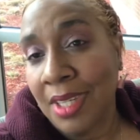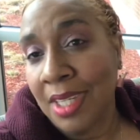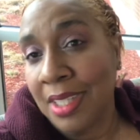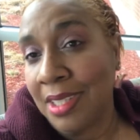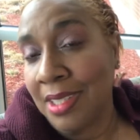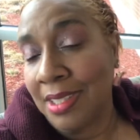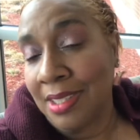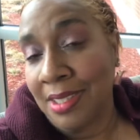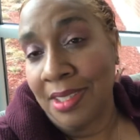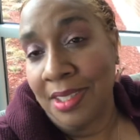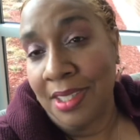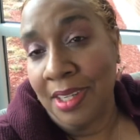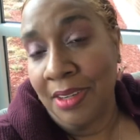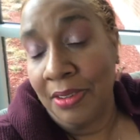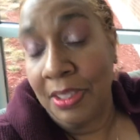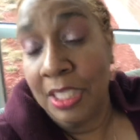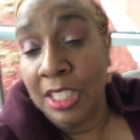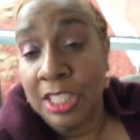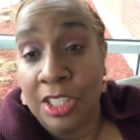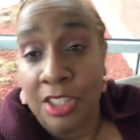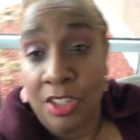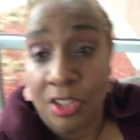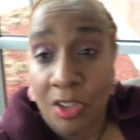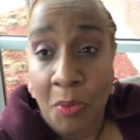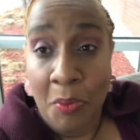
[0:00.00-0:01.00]
This is different.
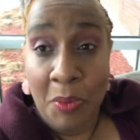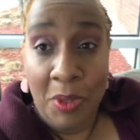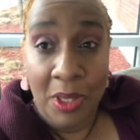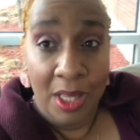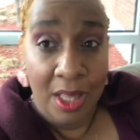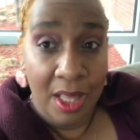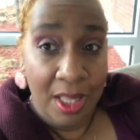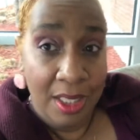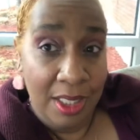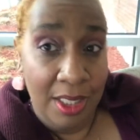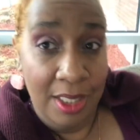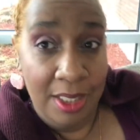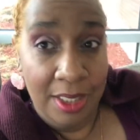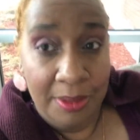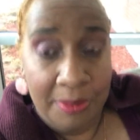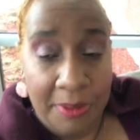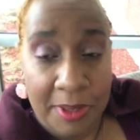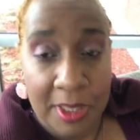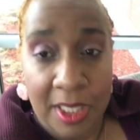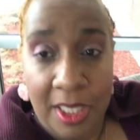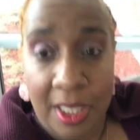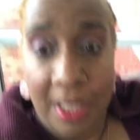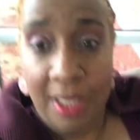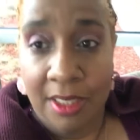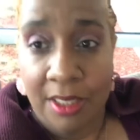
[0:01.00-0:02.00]
This is a Milani
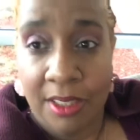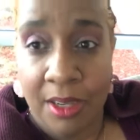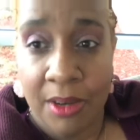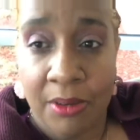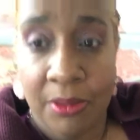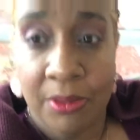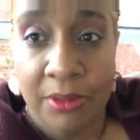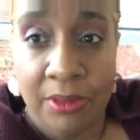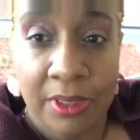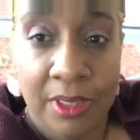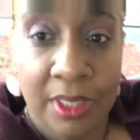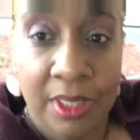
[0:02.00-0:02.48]
lipstick though.